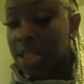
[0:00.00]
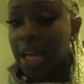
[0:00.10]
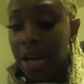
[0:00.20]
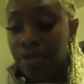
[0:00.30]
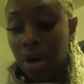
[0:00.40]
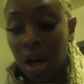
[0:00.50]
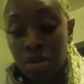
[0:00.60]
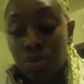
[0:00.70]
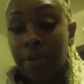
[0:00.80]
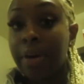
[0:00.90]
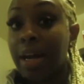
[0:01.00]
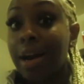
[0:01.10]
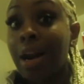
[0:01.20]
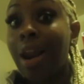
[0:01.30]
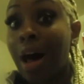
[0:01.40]
it's $84 worth, and I
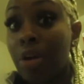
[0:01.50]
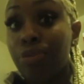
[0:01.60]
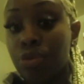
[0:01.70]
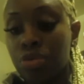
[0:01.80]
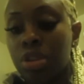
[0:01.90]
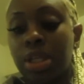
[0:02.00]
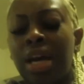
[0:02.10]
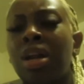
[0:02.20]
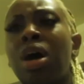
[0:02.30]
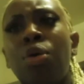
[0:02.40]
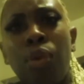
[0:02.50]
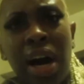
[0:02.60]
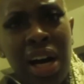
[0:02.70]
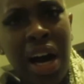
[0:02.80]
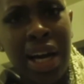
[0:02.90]
got a lot of fruits. And my
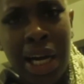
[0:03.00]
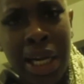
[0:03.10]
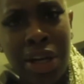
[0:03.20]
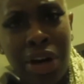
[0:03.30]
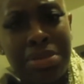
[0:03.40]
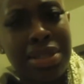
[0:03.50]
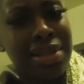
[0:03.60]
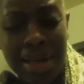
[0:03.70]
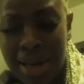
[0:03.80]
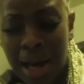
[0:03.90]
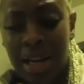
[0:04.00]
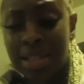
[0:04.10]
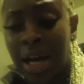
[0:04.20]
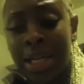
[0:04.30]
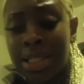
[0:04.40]
cotton candy grapes is $10.
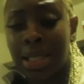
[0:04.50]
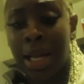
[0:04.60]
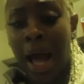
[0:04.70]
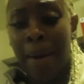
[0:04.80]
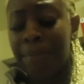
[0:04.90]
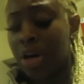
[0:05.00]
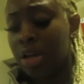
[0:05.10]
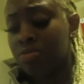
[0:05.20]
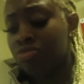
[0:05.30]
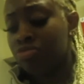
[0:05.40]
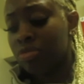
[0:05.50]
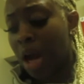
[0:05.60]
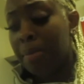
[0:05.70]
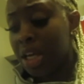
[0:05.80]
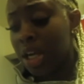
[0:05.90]
I didn't see that, but
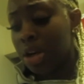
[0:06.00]
I'm going to